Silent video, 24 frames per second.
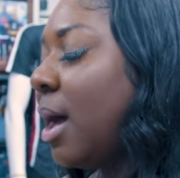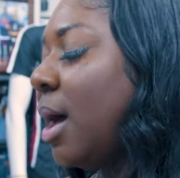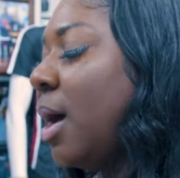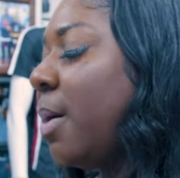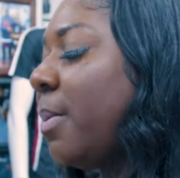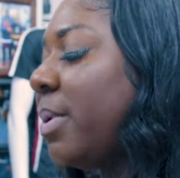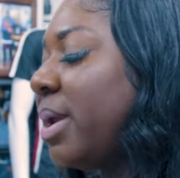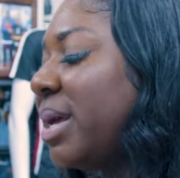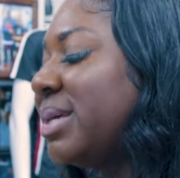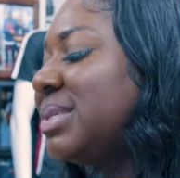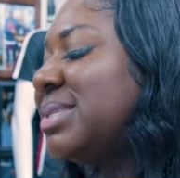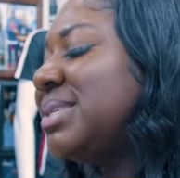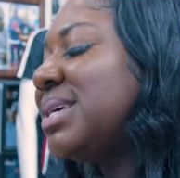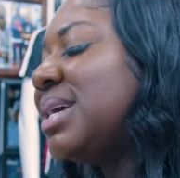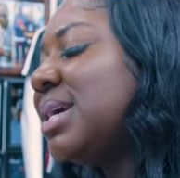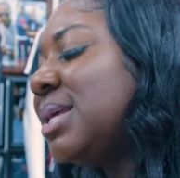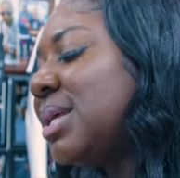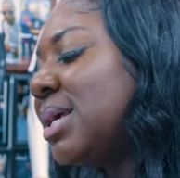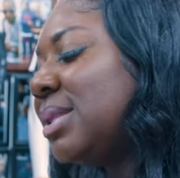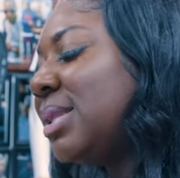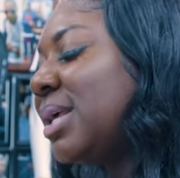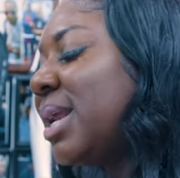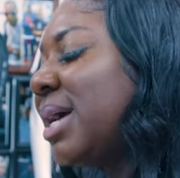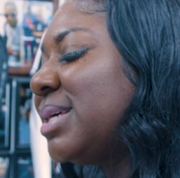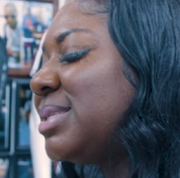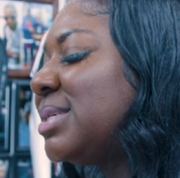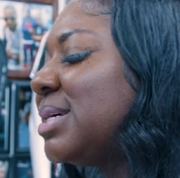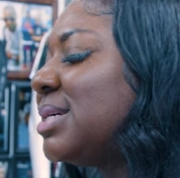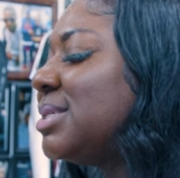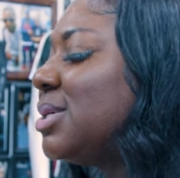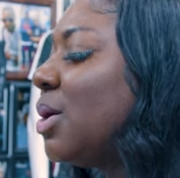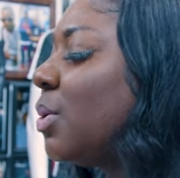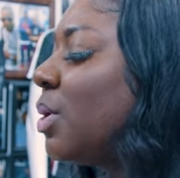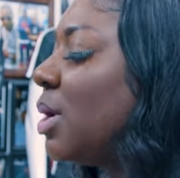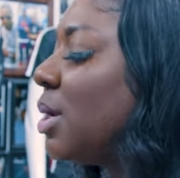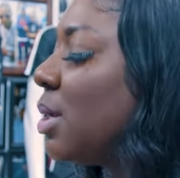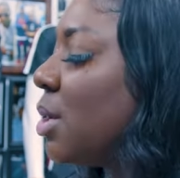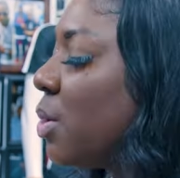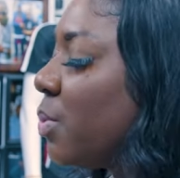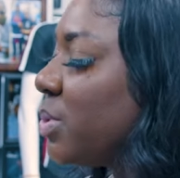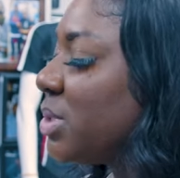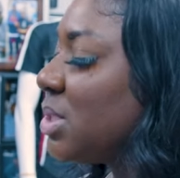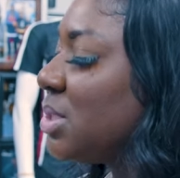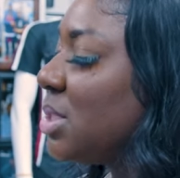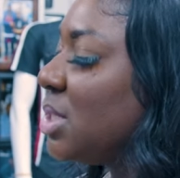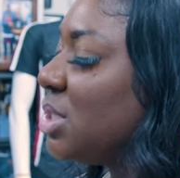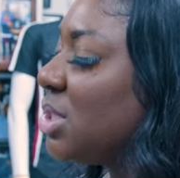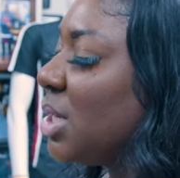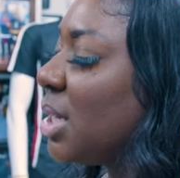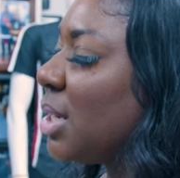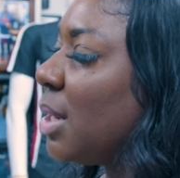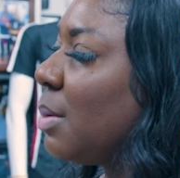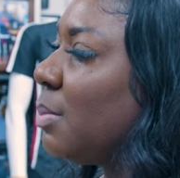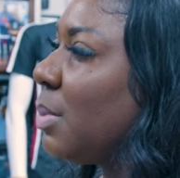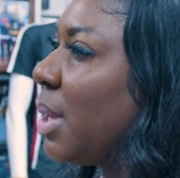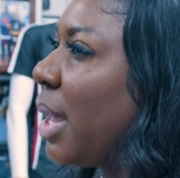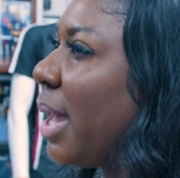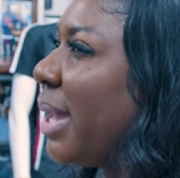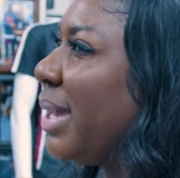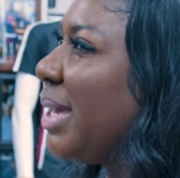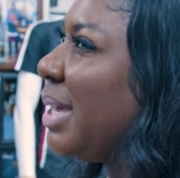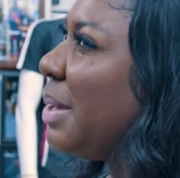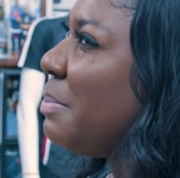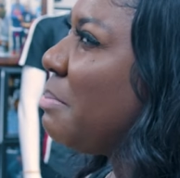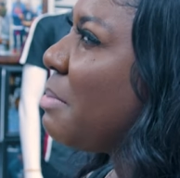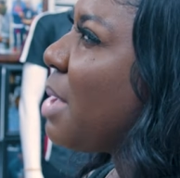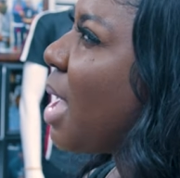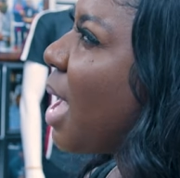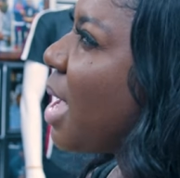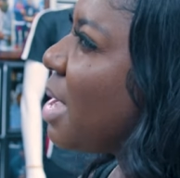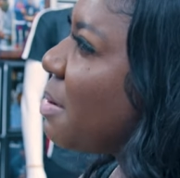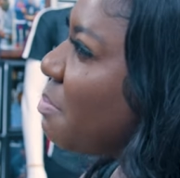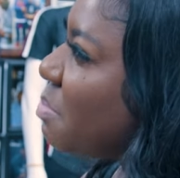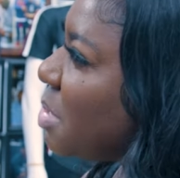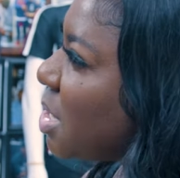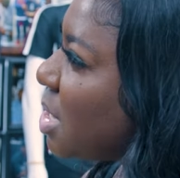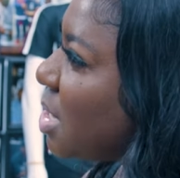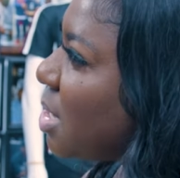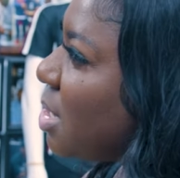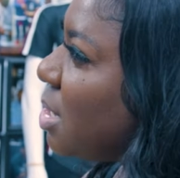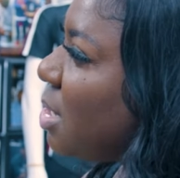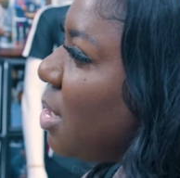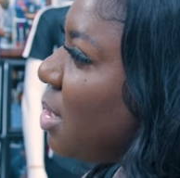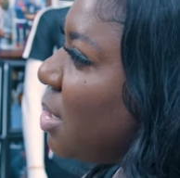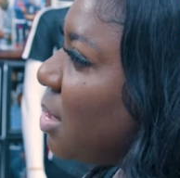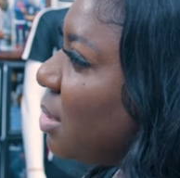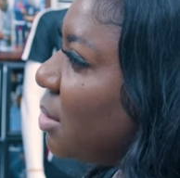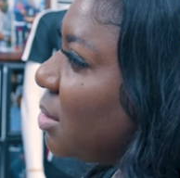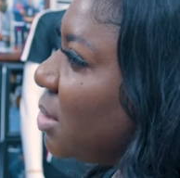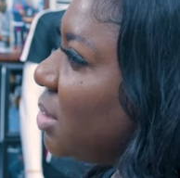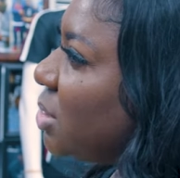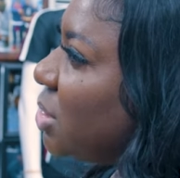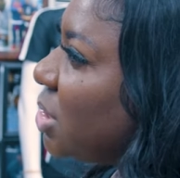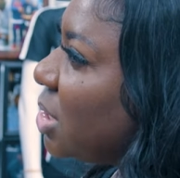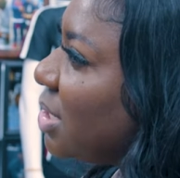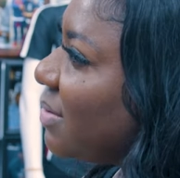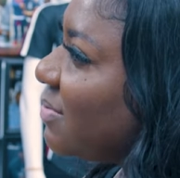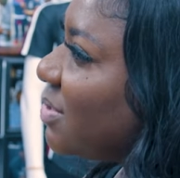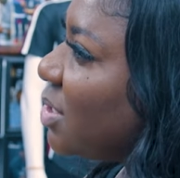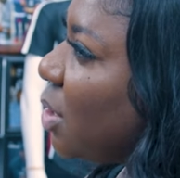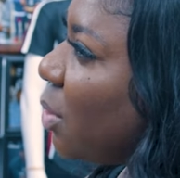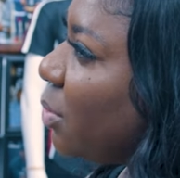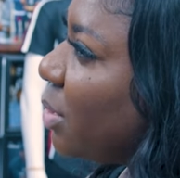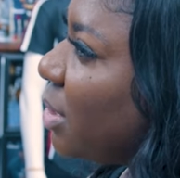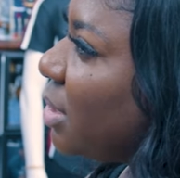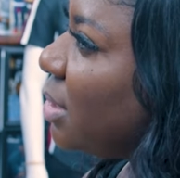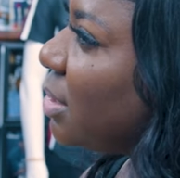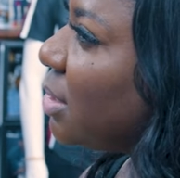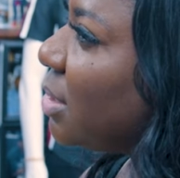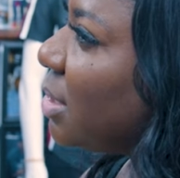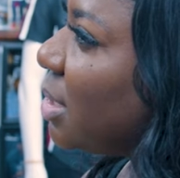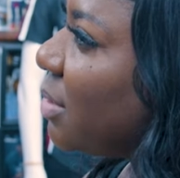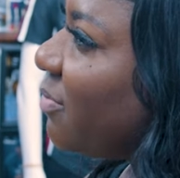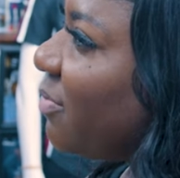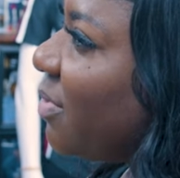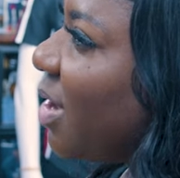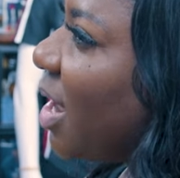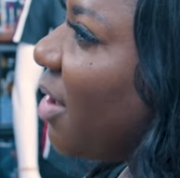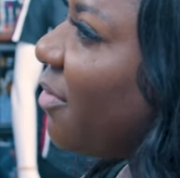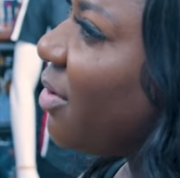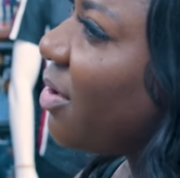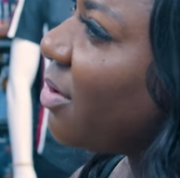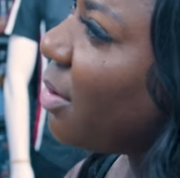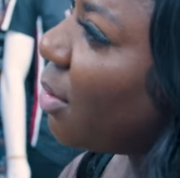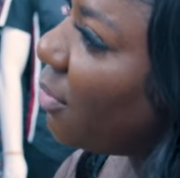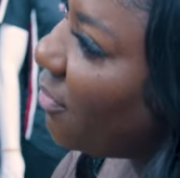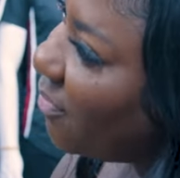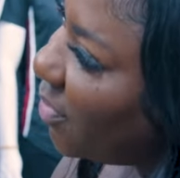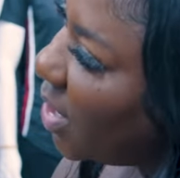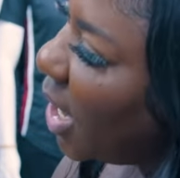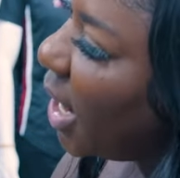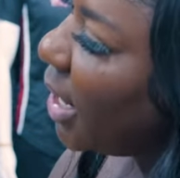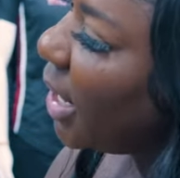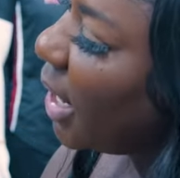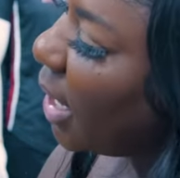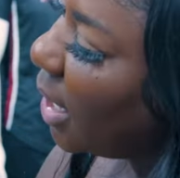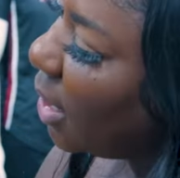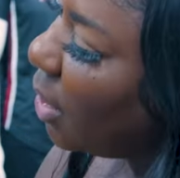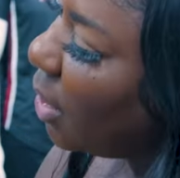And I seen it. Then I seen Tony Neal was a DJ and I'm like, it might be legit if Tony come fly